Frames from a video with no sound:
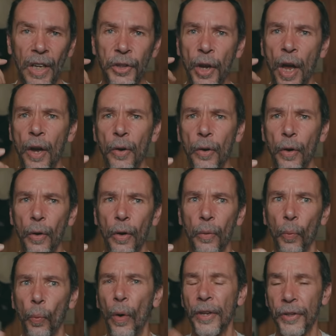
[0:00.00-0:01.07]
So
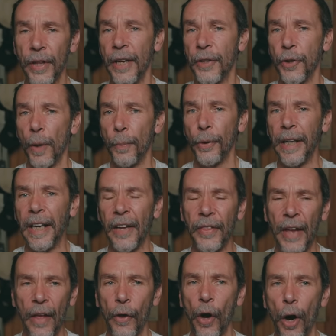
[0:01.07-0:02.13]
once they start bringing out
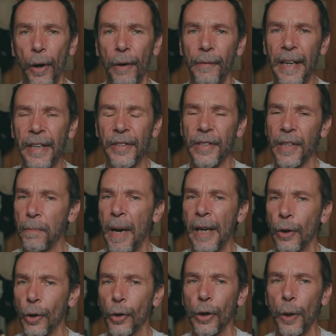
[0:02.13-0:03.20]
the other RF lenses, it
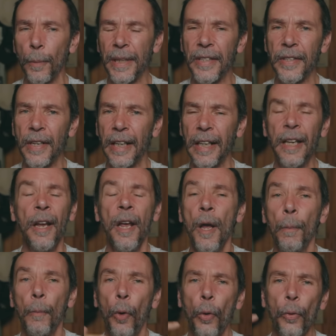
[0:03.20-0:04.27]
might look a little bit silly.
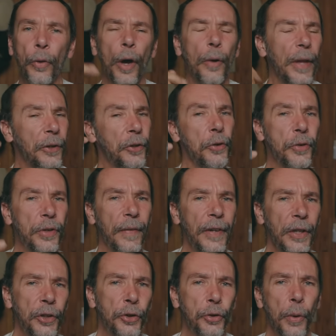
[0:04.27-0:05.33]
Although that new
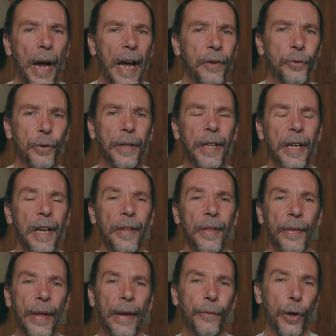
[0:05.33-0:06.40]
70-200
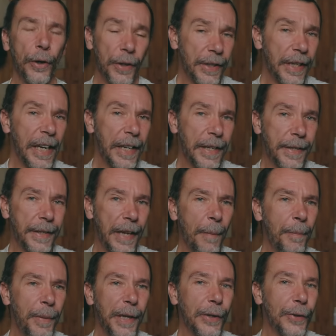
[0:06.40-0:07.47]
that they've got is kind of
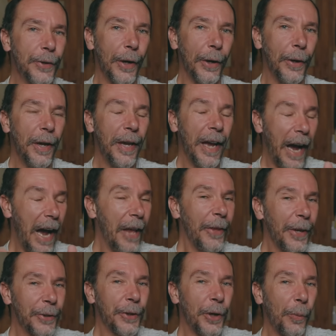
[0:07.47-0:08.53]
stumpy, so I
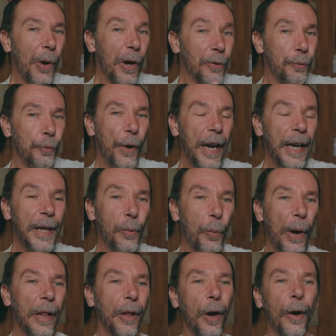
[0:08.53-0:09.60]
think it's going to work really
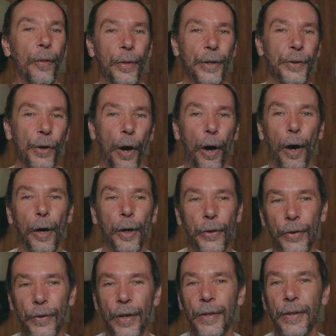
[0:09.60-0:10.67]
well on this R
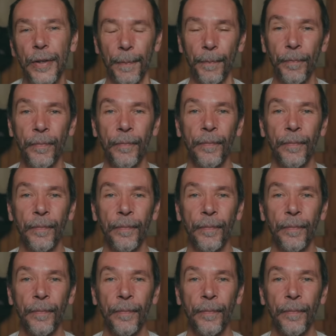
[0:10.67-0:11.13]
system.